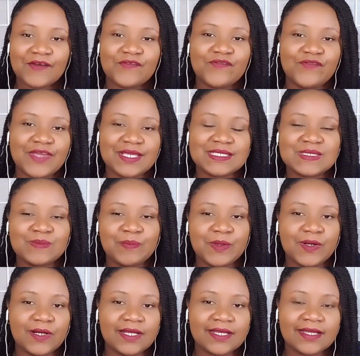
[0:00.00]

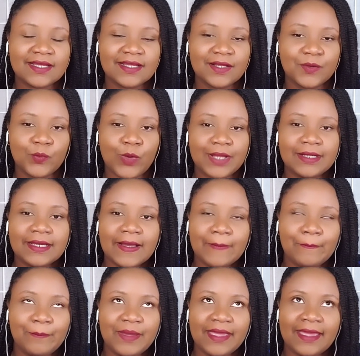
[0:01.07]
Facebook, when
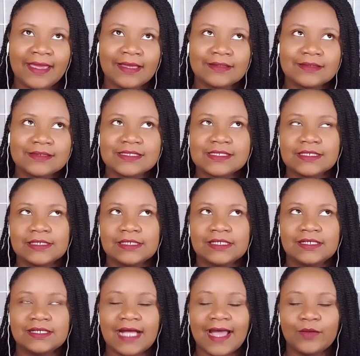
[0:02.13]
compared
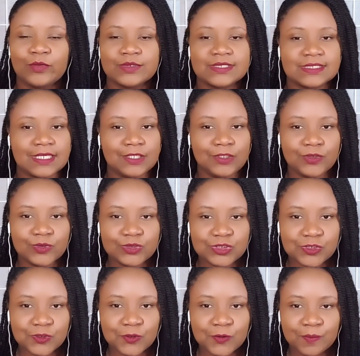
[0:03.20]
to, I would say,
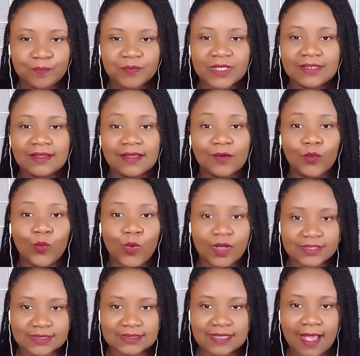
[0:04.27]
YouTube and then
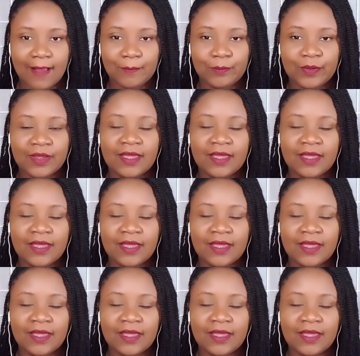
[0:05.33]
WhatsApp,